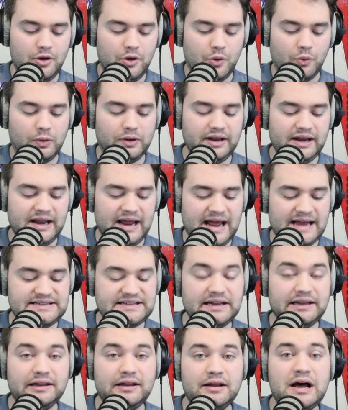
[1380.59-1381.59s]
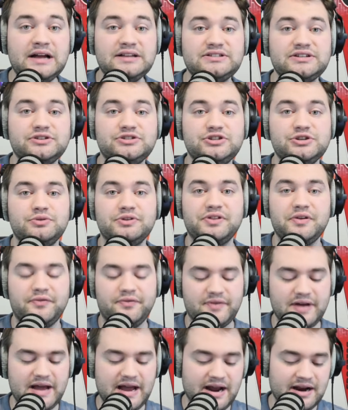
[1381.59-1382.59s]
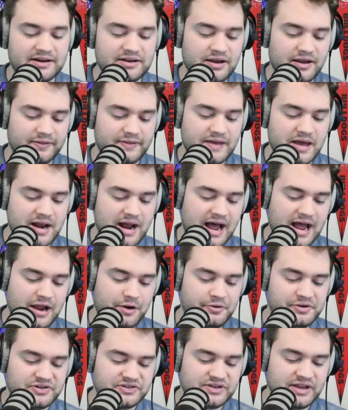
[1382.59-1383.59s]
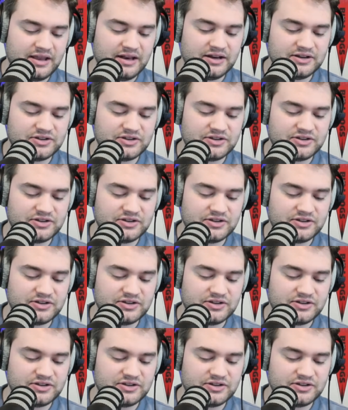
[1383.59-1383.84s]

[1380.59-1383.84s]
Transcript: Well, it has a lot to do with the fact that Iowa State is